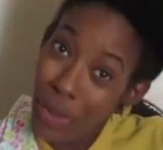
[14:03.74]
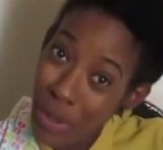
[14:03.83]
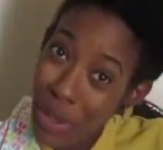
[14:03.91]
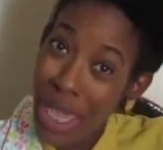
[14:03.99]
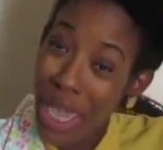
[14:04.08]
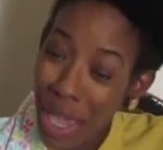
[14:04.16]

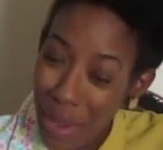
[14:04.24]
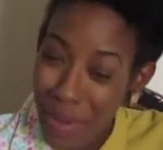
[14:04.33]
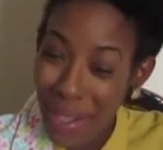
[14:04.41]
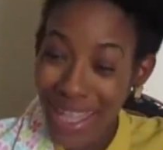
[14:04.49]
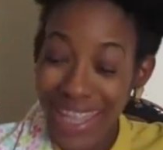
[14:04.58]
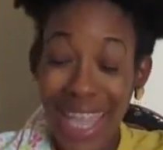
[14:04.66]
You hear
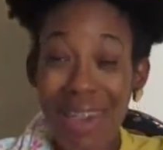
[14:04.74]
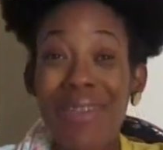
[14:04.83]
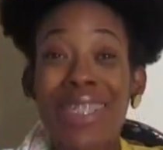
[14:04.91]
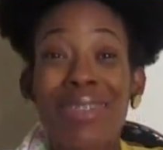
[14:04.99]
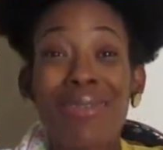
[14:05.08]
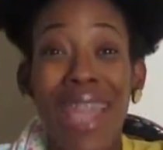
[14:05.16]
me? They
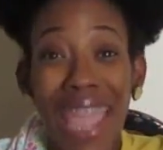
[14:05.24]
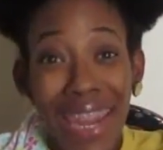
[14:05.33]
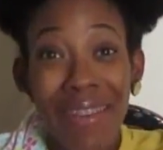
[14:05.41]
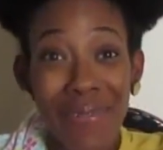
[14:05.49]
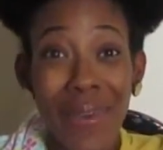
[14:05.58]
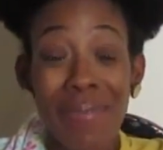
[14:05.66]
was
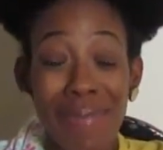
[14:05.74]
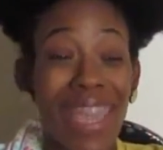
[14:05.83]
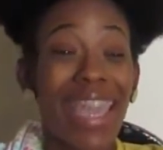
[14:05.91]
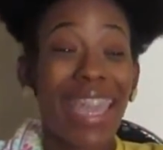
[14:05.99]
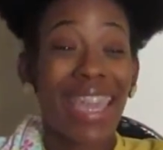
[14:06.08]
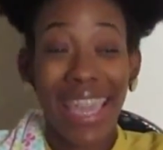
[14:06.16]
waiting for
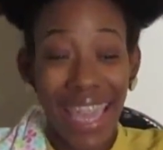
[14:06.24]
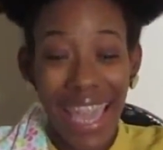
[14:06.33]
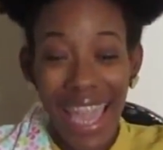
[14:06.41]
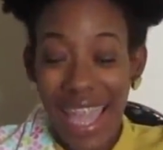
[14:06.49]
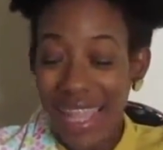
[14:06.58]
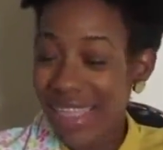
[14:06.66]
me.
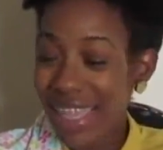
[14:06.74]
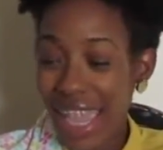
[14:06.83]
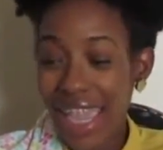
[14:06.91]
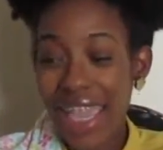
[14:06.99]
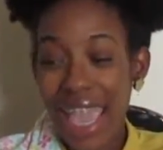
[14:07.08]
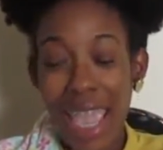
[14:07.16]

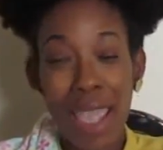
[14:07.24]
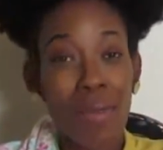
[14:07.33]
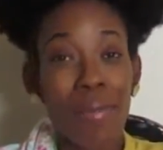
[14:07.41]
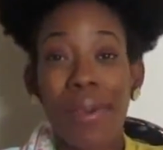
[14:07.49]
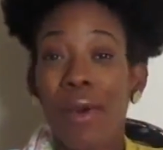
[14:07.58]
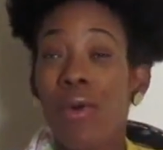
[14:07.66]
They
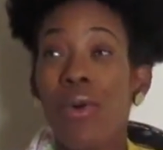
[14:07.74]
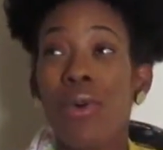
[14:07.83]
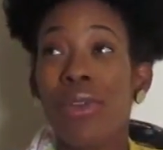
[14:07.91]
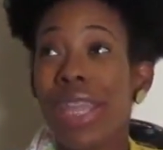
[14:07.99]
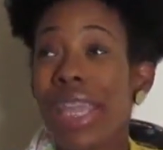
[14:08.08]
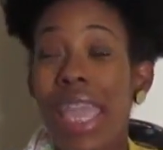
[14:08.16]
came
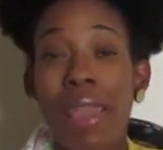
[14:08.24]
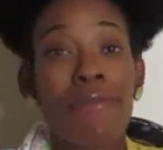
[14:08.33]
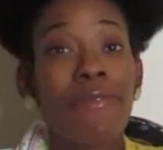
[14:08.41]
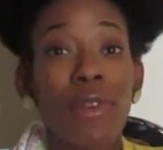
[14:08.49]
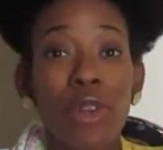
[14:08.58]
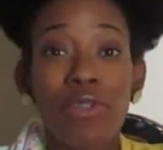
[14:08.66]

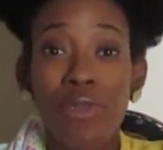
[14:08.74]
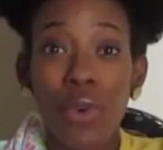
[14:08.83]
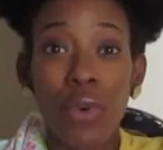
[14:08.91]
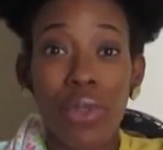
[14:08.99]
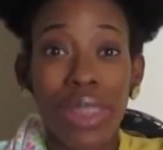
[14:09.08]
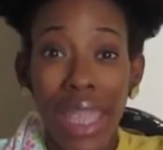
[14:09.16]

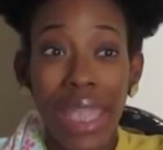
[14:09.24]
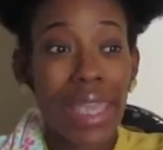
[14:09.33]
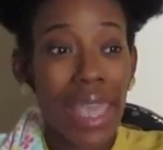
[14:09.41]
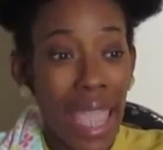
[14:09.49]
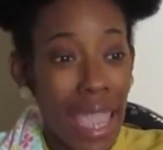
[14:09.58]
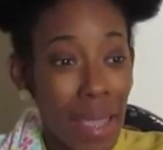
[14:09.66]
forceful. They
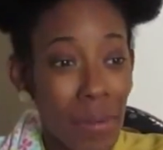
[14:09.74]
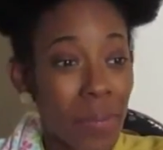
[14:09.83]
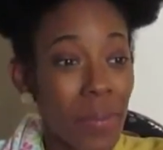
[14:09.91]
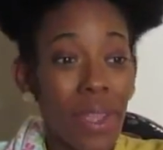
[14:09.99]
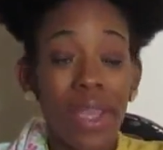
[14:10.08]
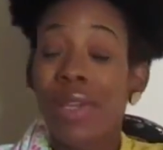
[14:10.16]
came
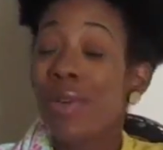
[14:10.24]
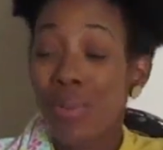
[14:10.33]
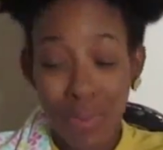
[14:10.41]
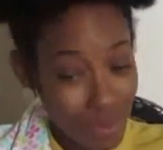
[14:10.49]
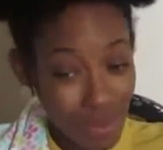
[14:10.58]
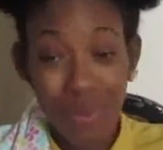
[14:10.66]

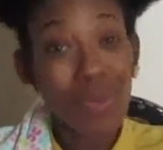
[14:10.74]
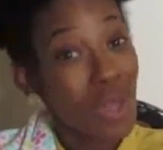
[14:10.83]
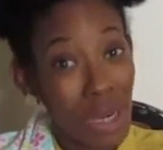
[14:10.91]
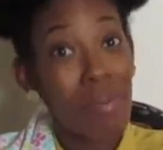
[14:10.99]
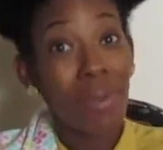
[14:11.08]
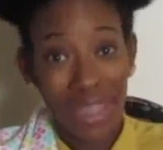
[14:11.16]

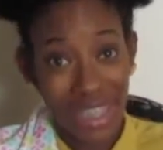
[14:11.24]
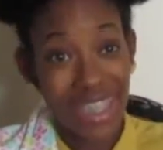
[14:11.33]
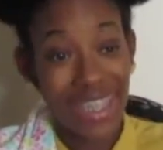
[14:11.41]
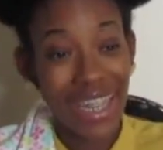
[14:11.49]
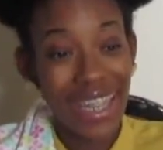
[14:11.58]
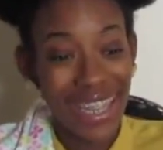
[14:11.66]
with a mission.